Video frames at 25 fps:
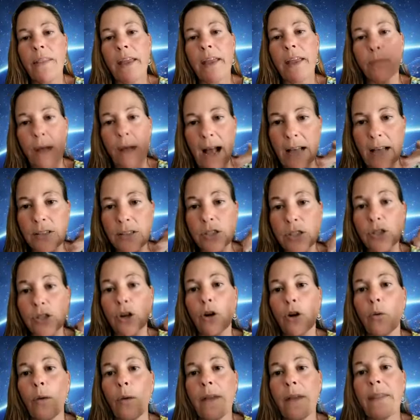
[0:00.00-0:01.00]
they rest
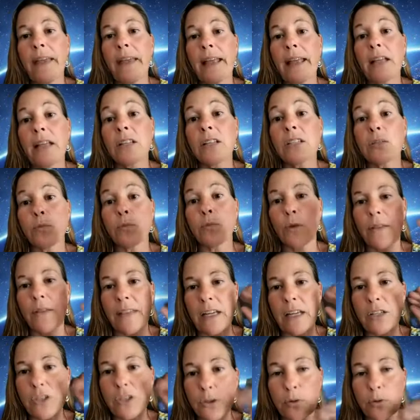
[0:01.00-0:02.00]
or when they when
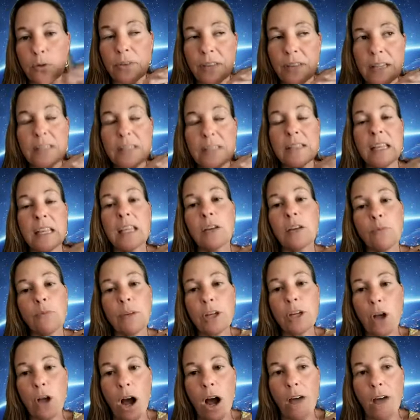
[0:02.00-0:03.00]
they do things they can
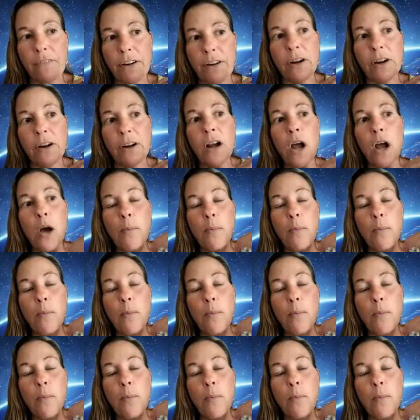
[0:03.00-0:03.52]
recover